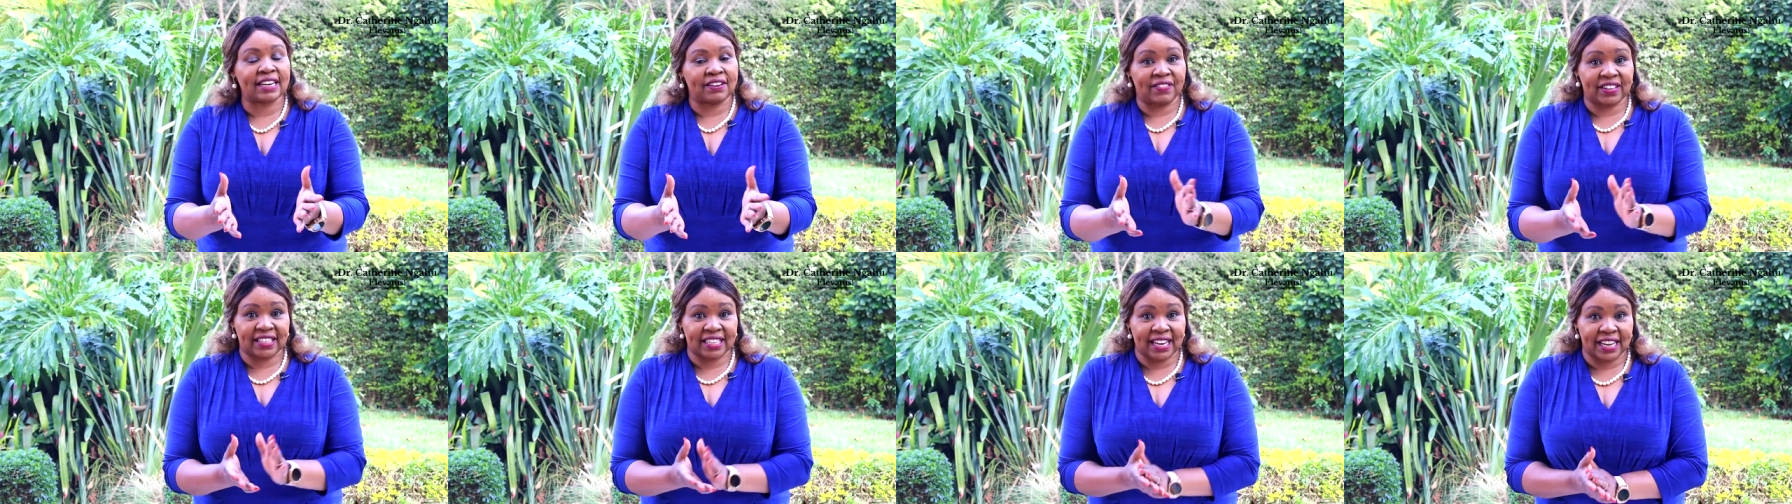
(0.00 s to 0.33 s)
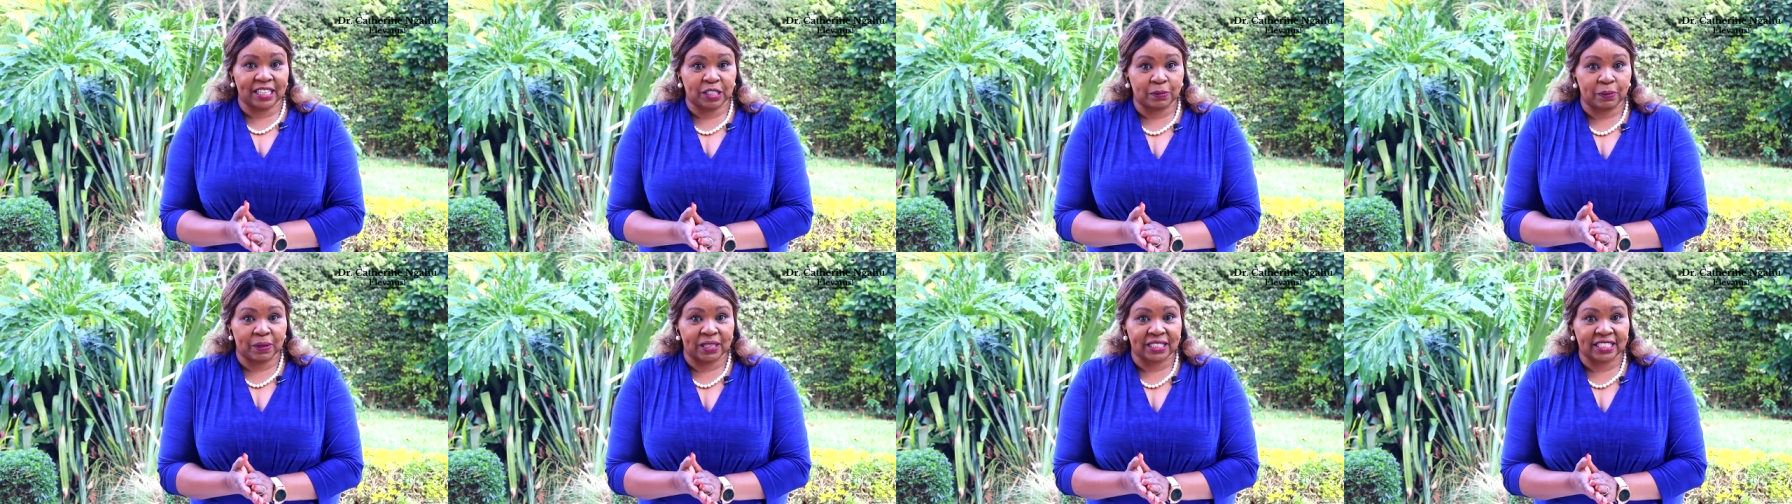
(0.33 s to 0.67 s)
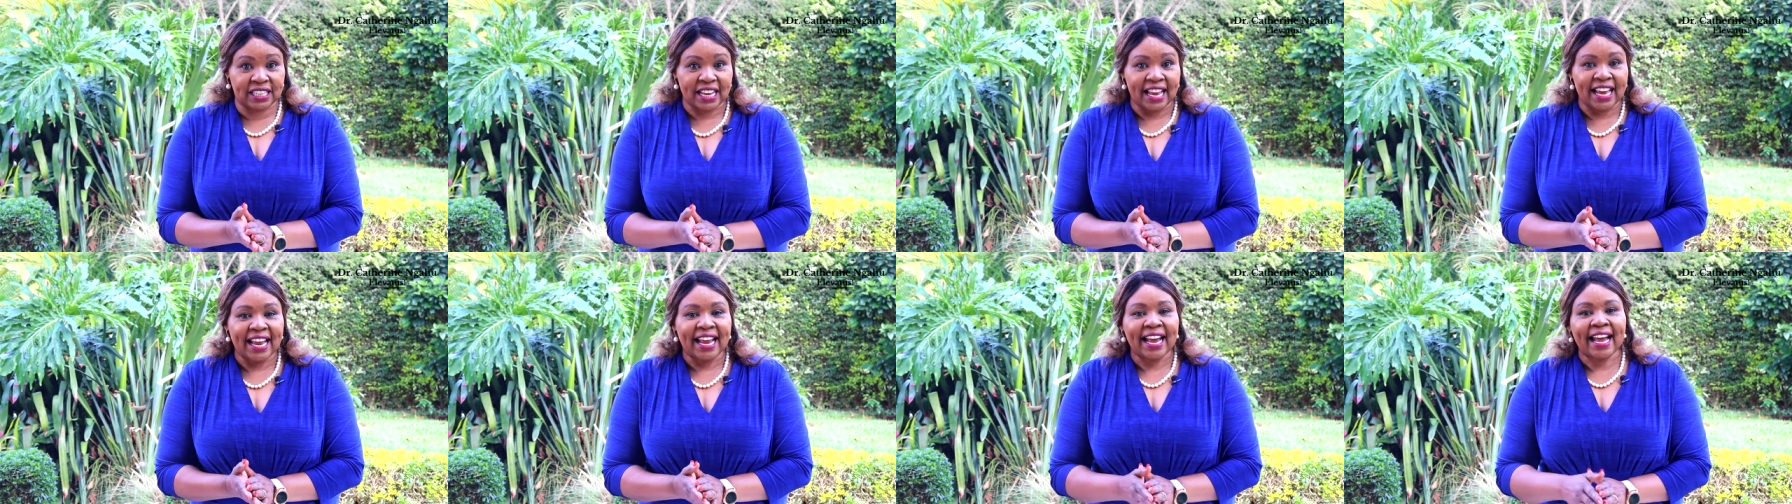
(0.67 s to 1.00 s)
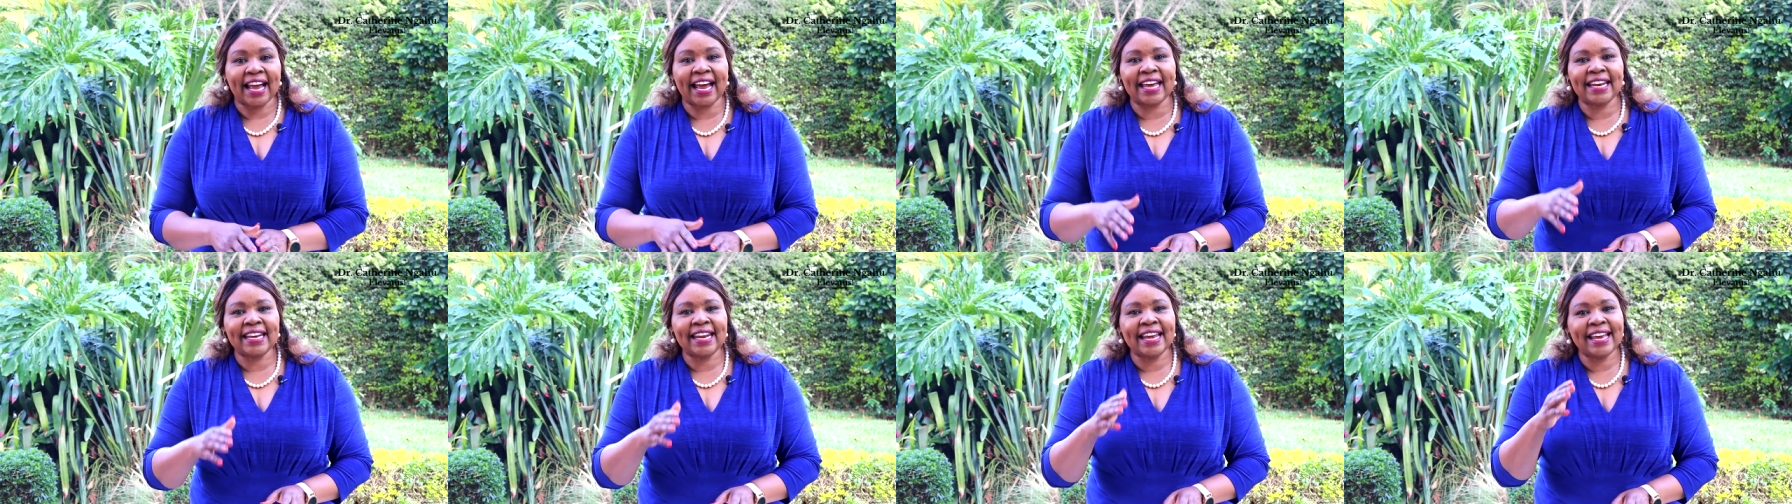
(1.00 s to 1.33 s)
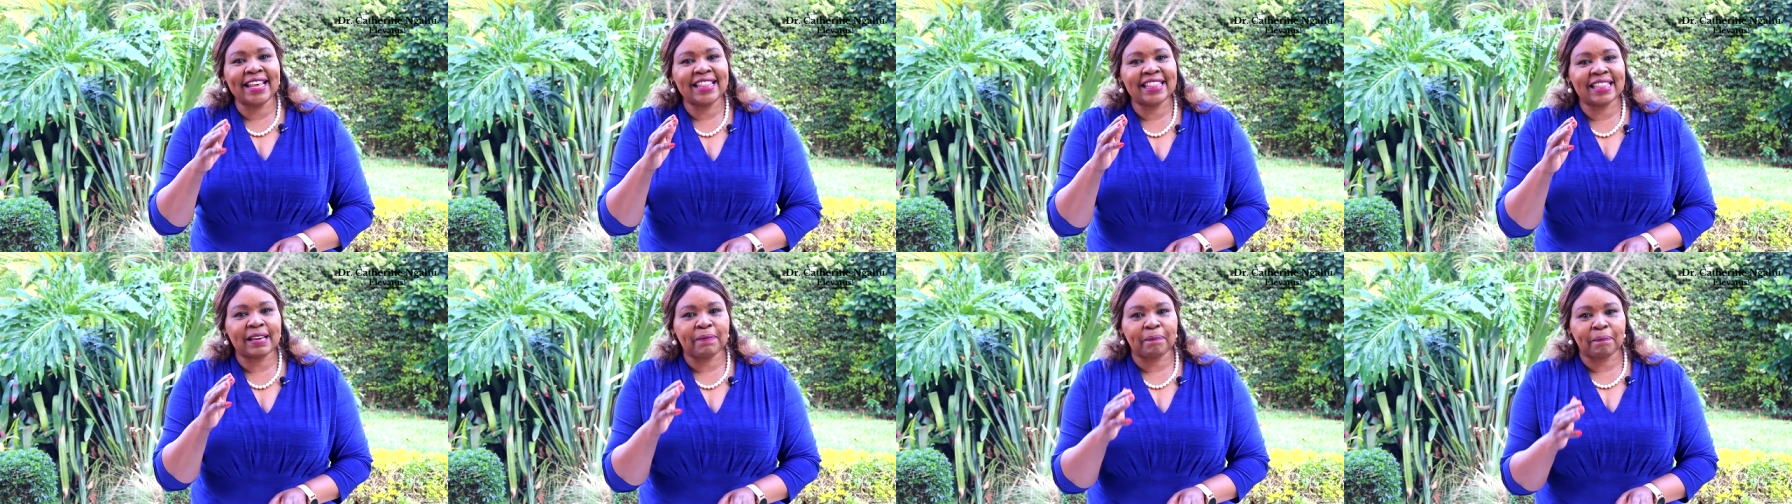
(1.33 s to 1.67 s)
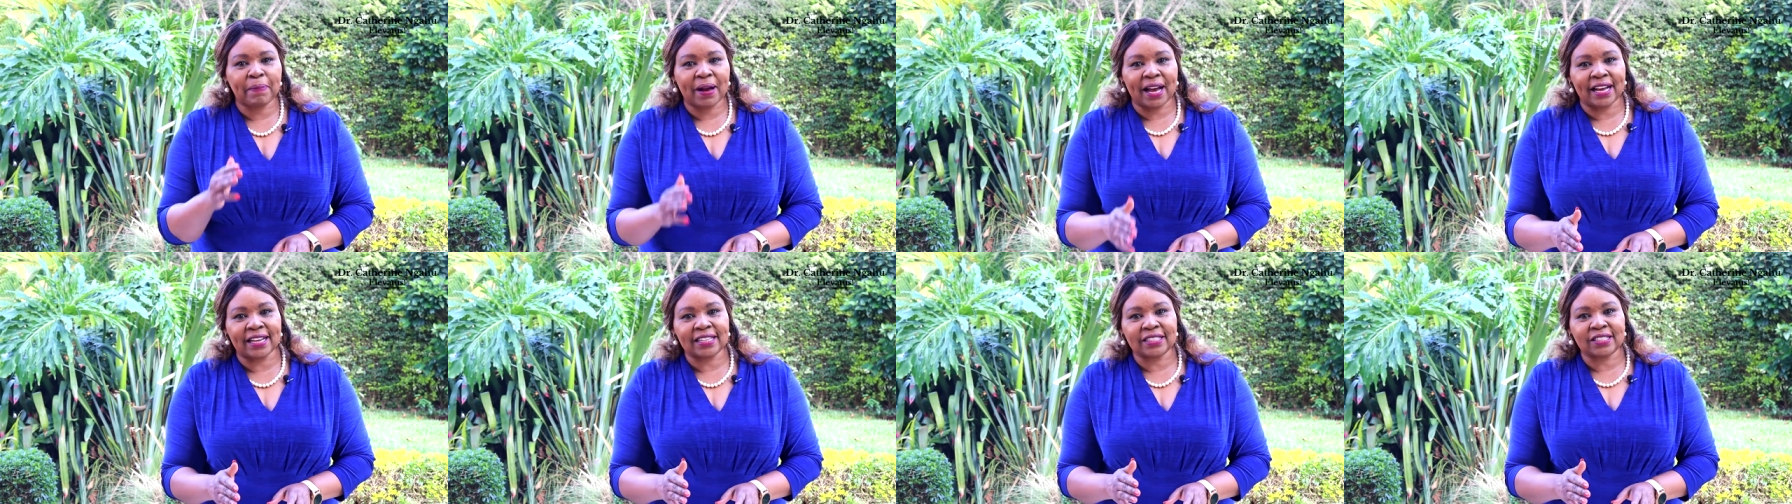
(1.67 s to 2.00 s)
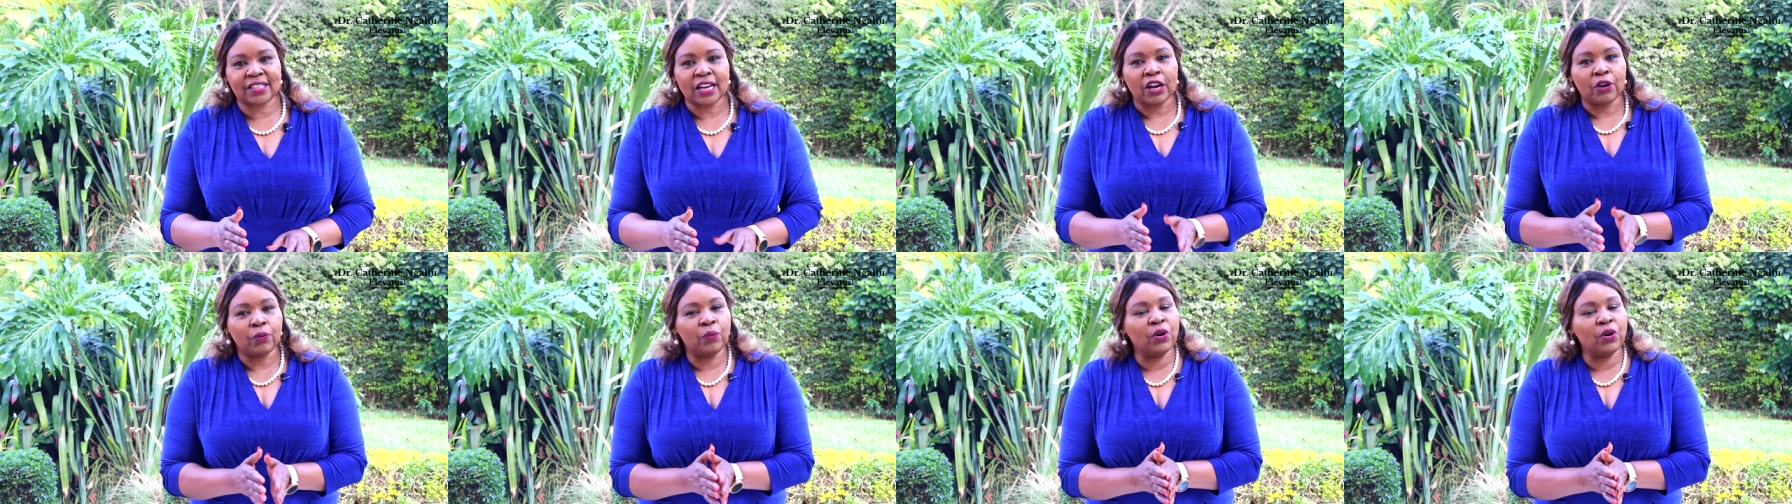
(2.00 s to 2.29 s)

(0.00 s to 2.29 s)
advertisements and in the past,